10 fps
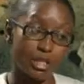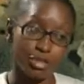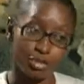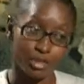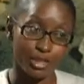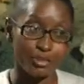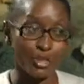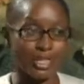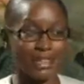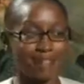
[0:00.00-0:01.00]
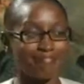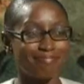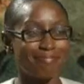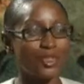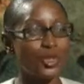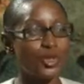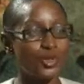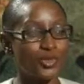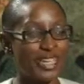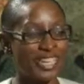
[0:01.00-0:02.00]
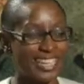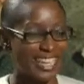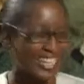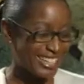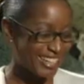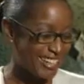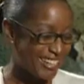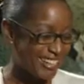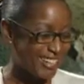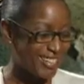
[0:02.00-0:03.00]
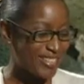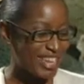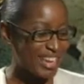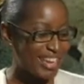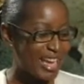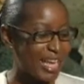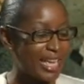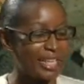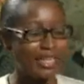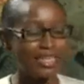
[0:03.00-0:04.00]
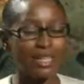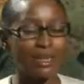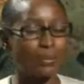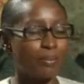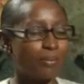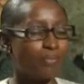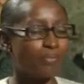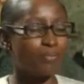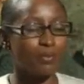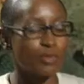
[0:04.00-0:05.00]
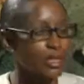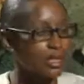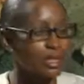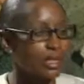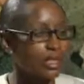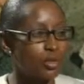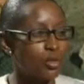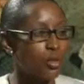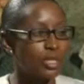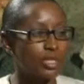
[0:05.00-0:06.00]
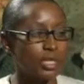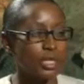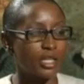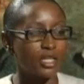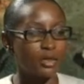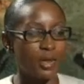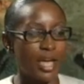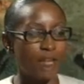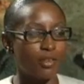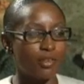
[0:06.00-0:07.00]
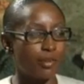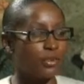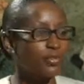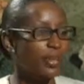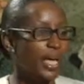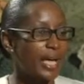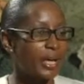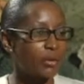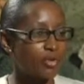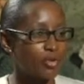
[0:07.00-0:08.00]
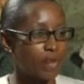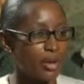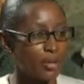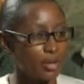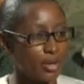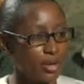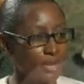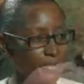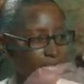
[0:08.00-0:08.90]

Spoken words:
Learned something new again. Okay. And still in the water, you have a blue flag program going on?